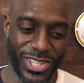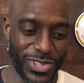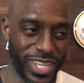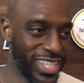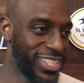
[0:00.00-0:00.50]
I
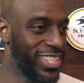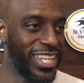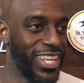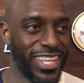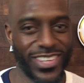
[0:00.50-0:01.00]
knew
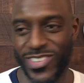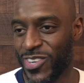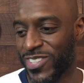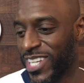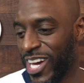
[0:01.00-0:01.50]
yesterday
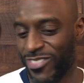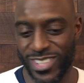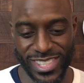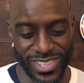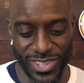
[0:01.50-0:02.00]
what was
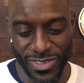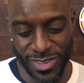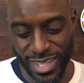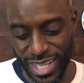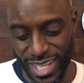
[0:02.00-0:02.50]
happening.
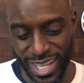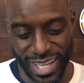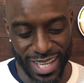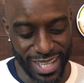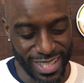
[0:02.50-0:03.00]
So
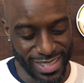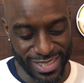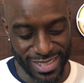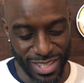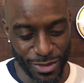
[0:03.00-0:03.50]

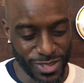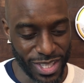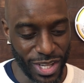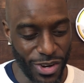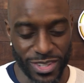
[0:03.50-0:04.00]
it
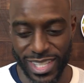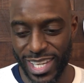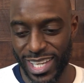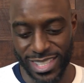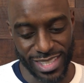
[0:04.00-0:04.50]
was a long
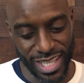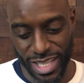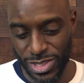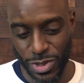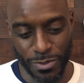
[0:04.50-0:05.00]
day
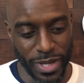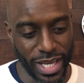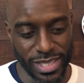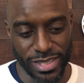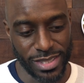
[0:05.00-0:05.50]
yesterday, as you
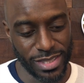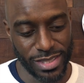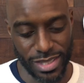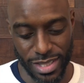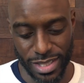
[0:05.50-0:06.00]
imagine.
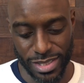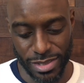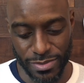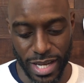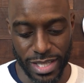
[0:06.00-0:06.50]

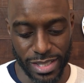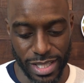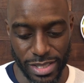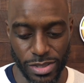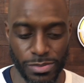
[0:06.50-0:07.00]
To find
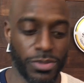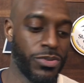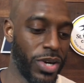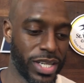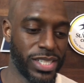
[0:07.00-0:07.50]
out that news
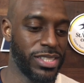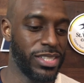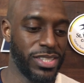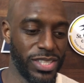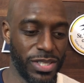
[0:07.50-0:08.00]
before I get
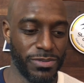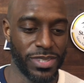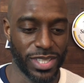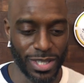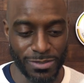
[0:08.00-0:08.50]
to the
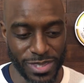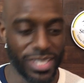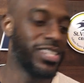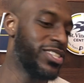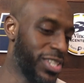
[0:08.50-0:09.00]
gym, to come
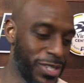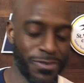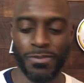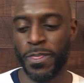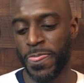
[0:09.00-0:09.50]
to the
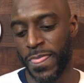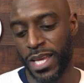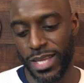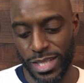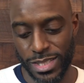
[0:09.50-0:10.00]
gym
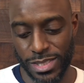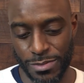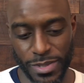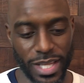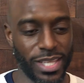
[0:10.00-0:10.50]

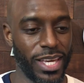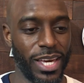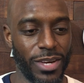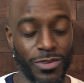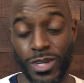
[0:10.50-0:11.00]
to play the
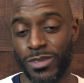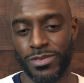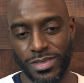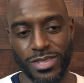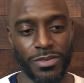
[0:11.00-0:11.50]
game.
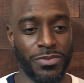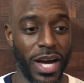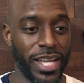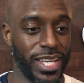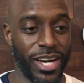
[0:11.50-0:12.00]
Well, to
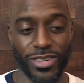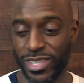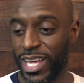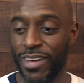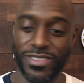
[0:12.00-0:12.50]
find
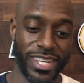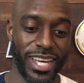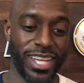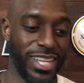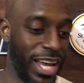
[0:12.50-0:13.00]
out
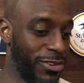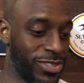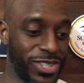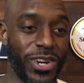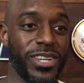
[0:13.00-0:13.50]
after that I
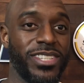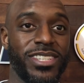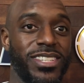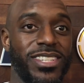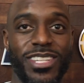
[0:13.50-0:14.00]
was starting.